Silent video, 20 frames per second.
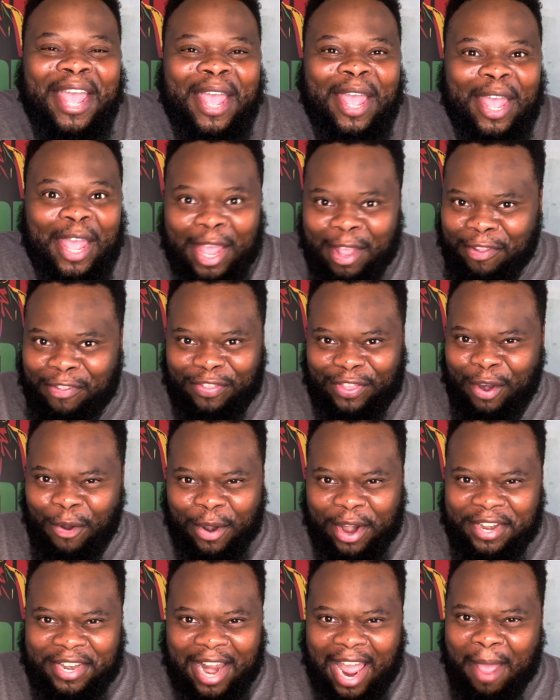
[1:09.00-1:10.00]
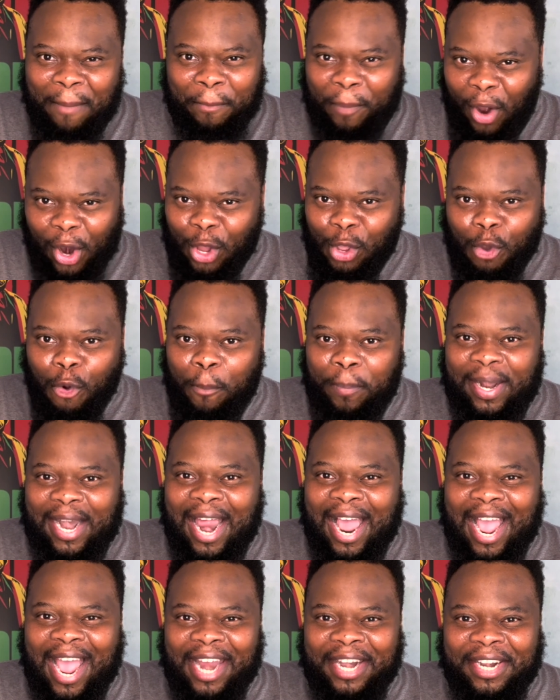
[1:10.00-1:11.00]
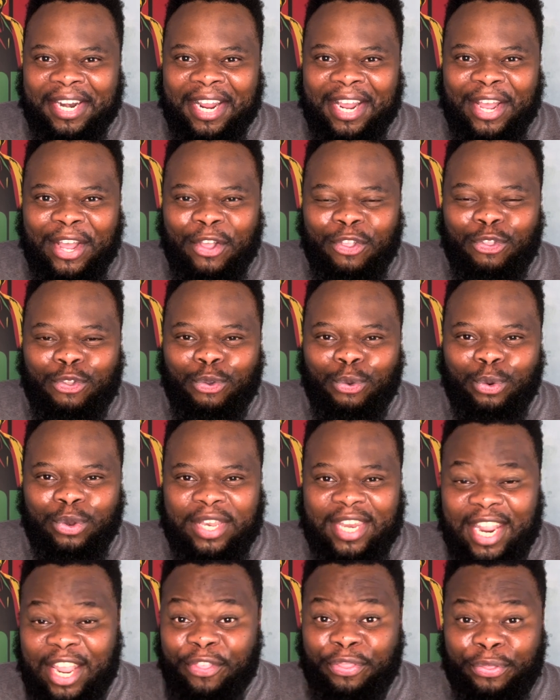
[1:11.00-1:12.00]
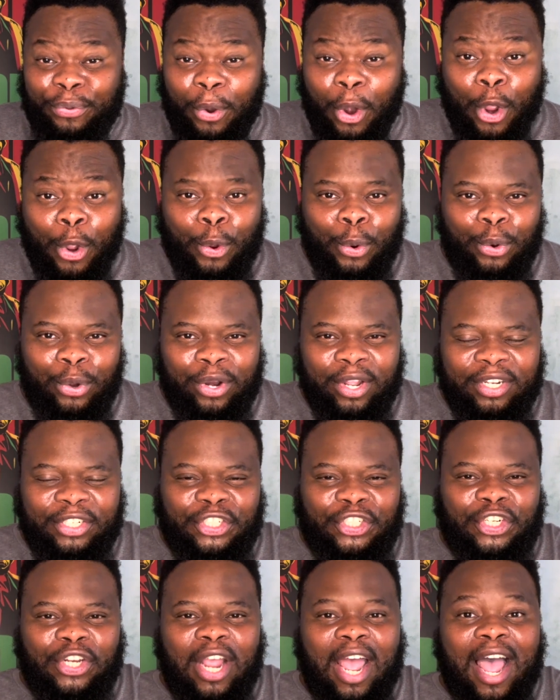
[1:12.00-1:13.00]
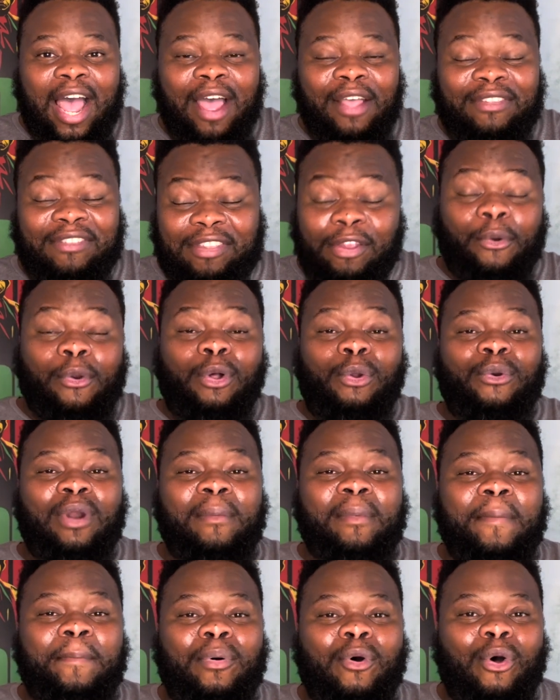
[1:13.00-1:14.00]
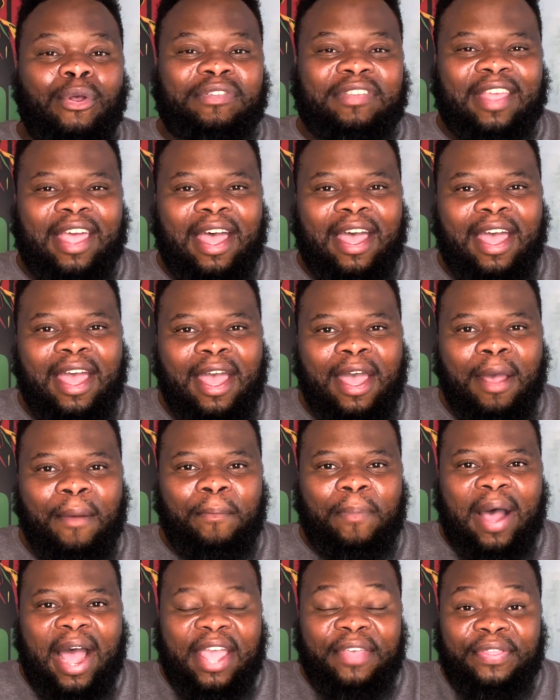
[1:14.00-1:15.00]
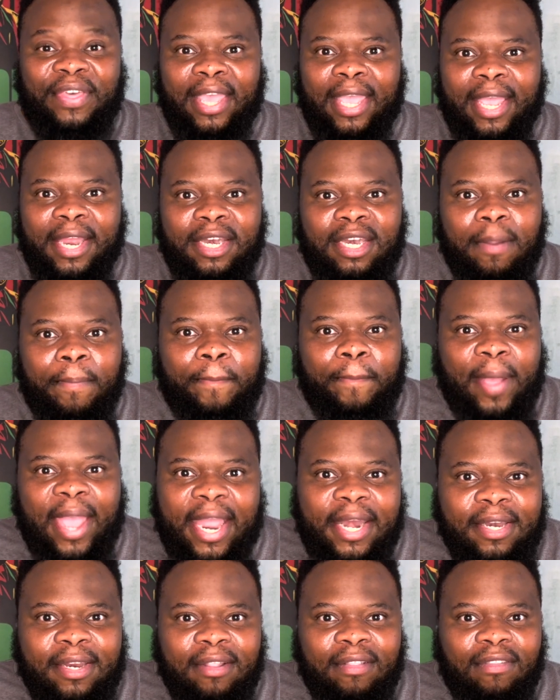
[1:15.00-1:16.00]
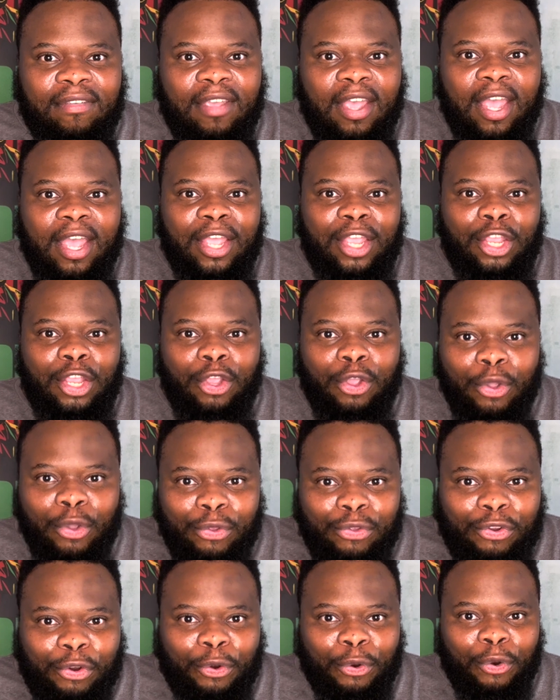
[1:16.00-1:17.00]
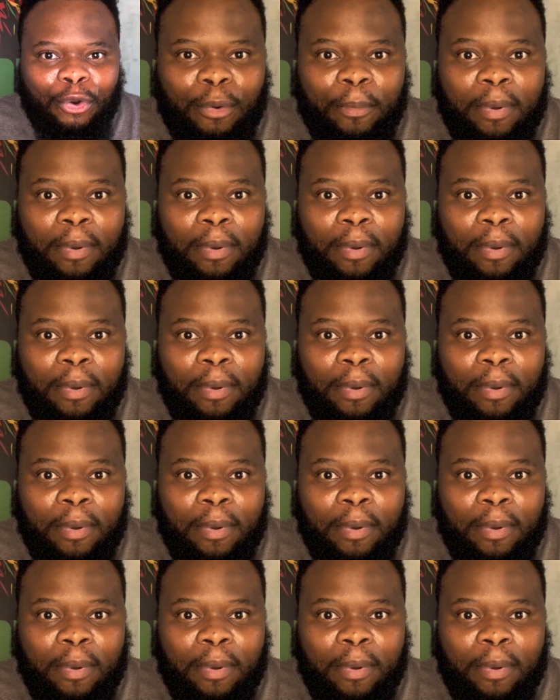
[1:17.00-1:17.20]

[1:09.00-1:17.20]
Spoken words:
Is there a diabolical plan to dethrone Cyril Ramaphosa by the Independent News Group?